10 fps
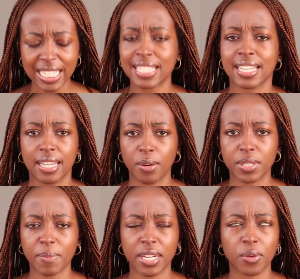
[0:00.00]
yesterday
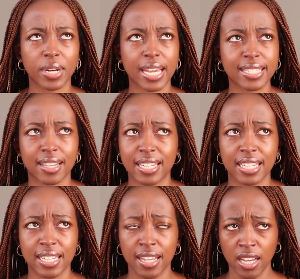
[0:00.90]
was Monday when I
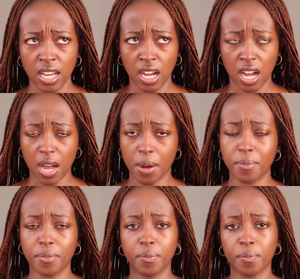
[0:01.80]
started
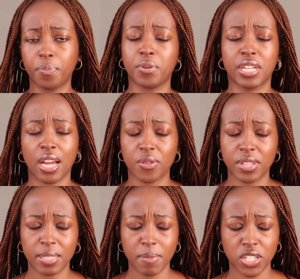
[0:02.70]
putting out
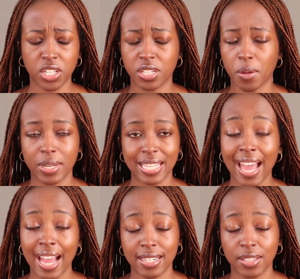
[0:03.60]
this message that I was
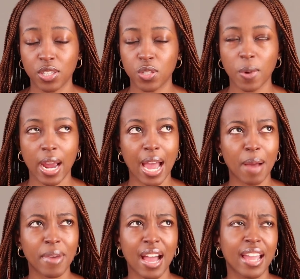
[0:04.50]
hacked, and this is where I
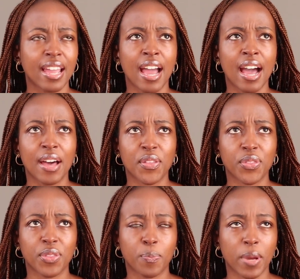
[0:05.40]
am.
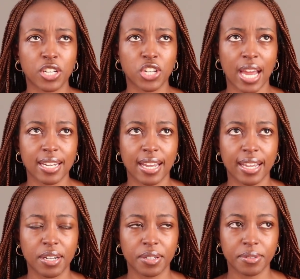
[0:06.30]
The page had
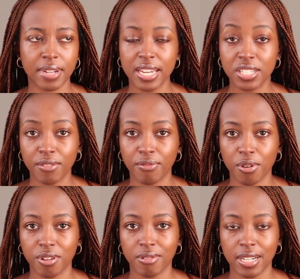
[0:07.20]
like 90
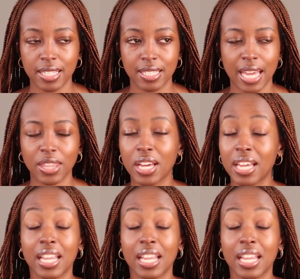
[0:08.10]
followers and